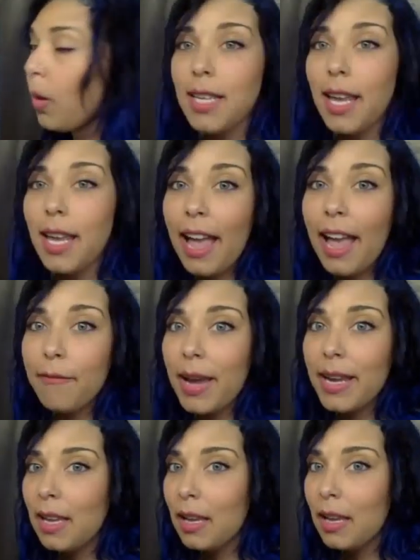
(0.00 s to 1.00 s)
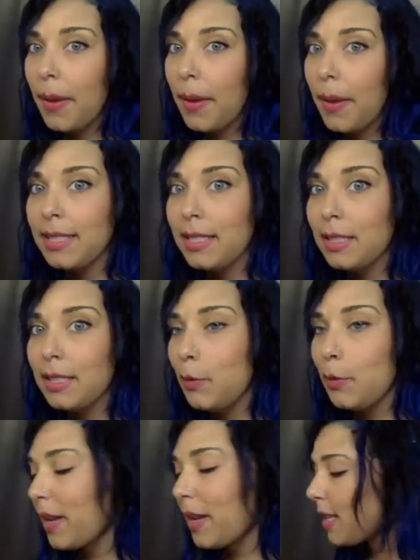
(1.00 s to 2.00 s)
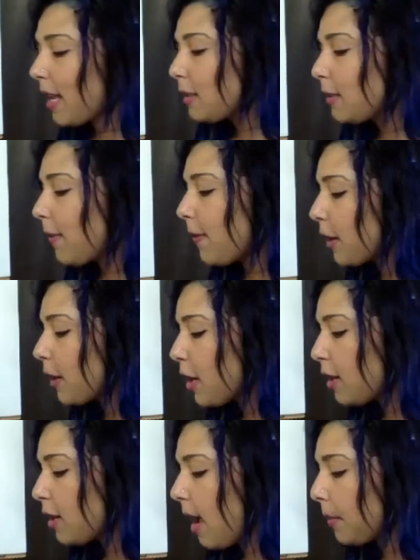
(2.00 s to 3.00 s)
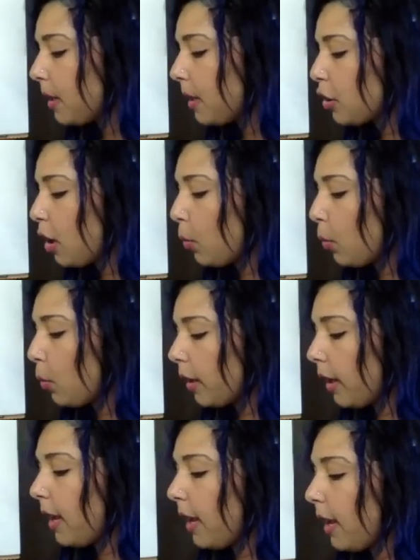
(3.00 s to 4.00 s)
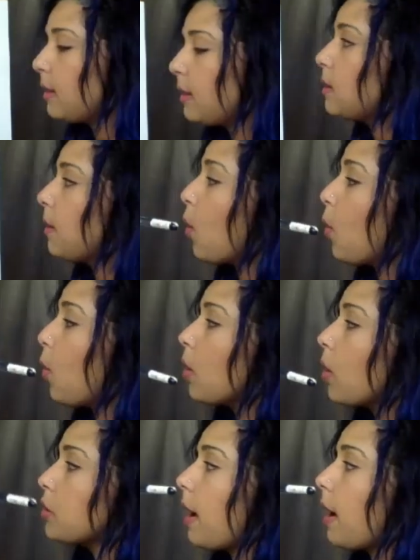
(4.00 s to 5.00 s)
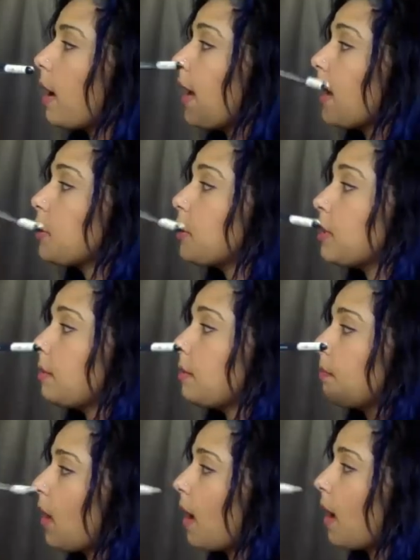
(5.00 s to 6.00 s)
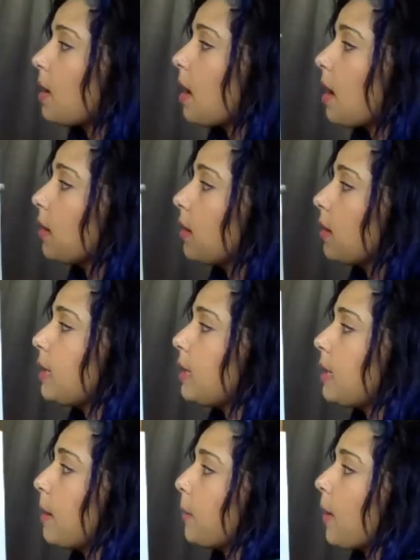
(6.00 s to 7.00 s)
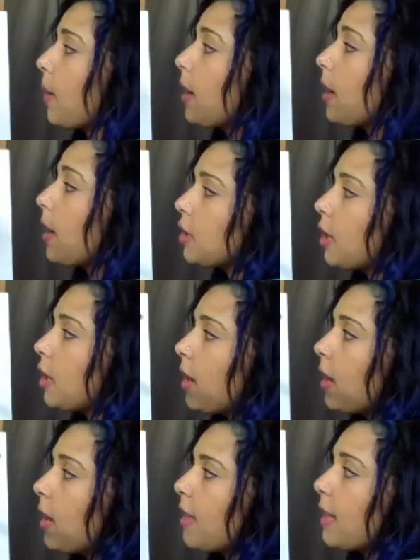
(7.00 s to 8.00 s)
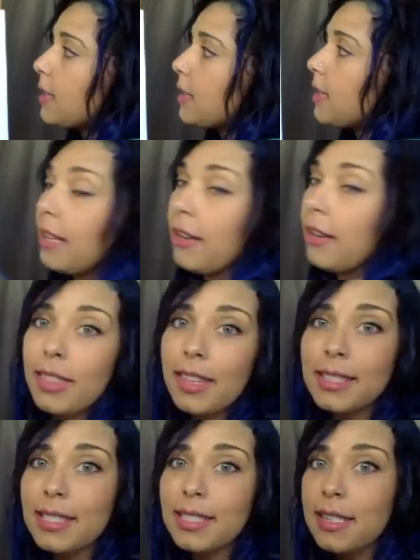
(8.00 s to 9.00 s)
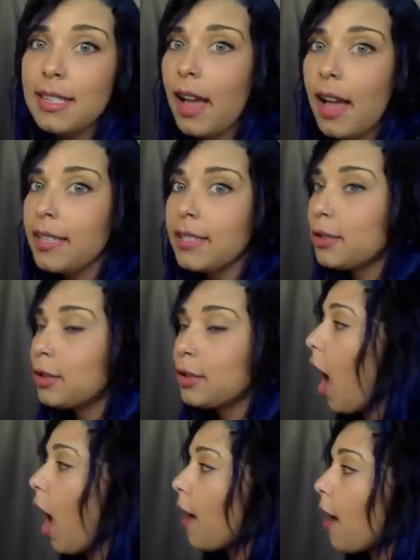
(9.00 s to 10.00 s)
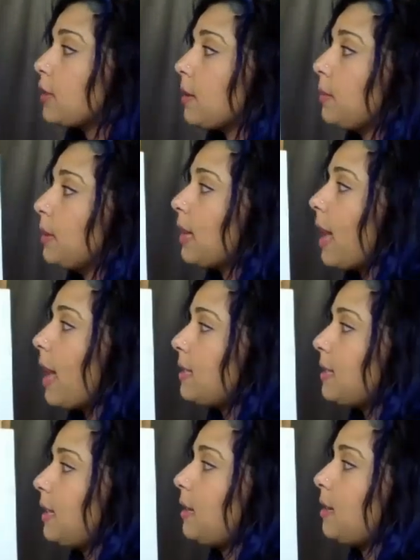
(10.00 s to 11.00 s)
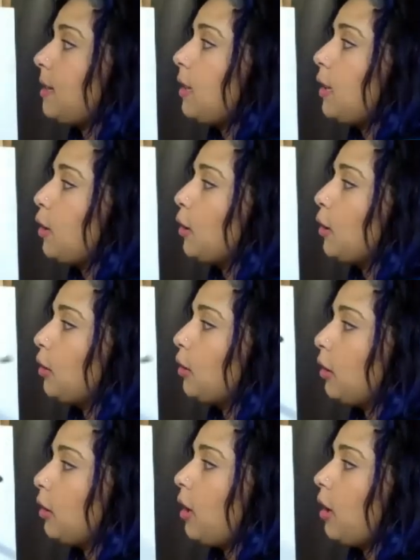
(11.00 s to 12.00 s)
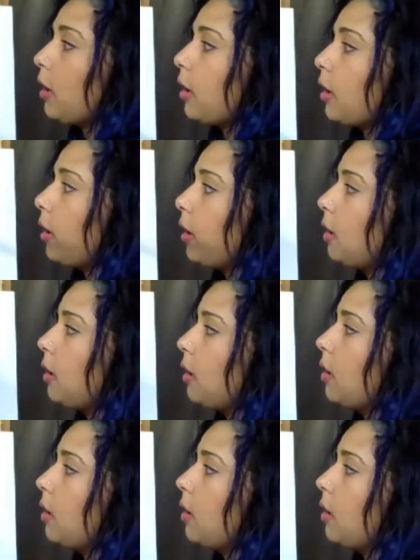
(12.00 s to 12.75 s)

Once I have my sun painted to my satisfaction, I'm going to start working in some orange around the edges. I'm not cleaning my brush. That's going to give it this nice, soft, blended look.